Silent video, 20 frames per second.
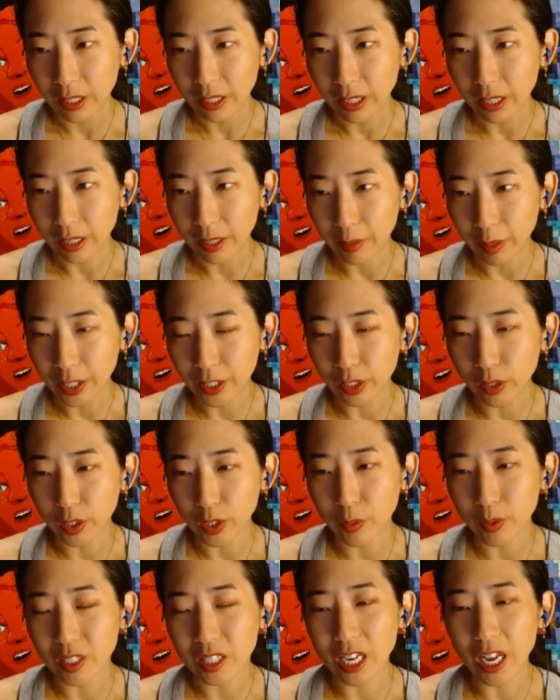And the only
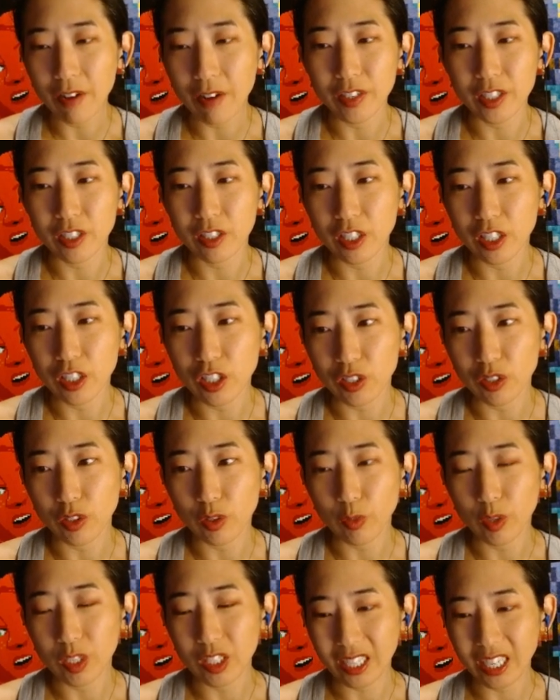ones that have a distinction are the
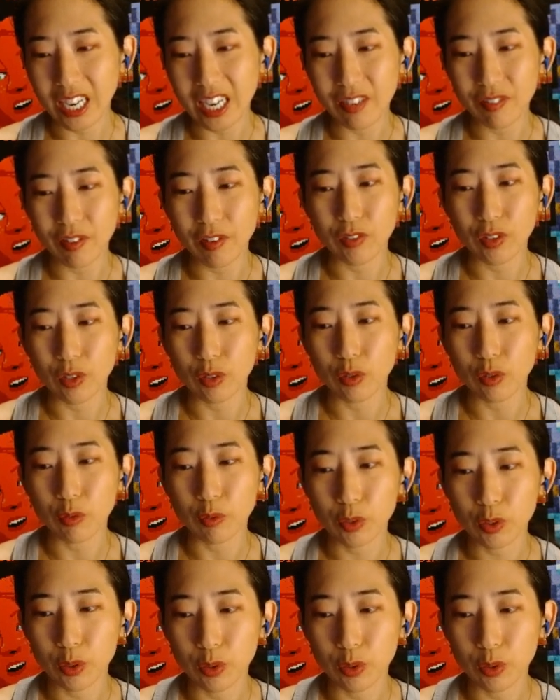ones that kind of have two